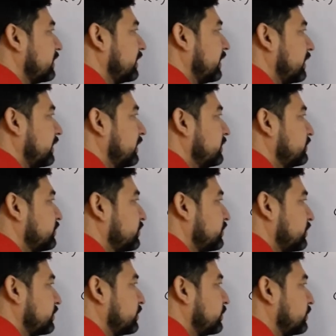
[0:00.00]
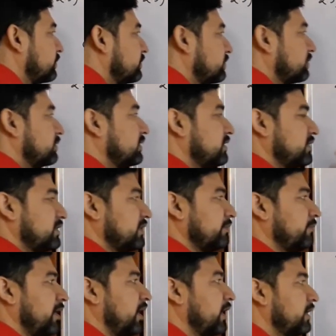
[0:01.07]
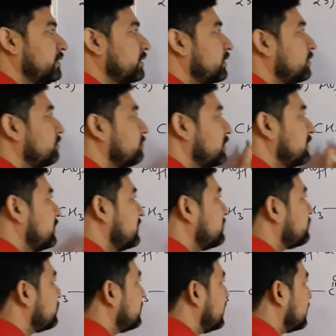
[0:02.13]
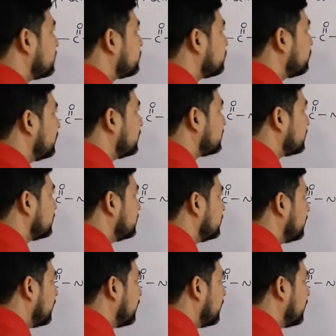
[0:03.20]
NH2, so this is amide. When this reacts with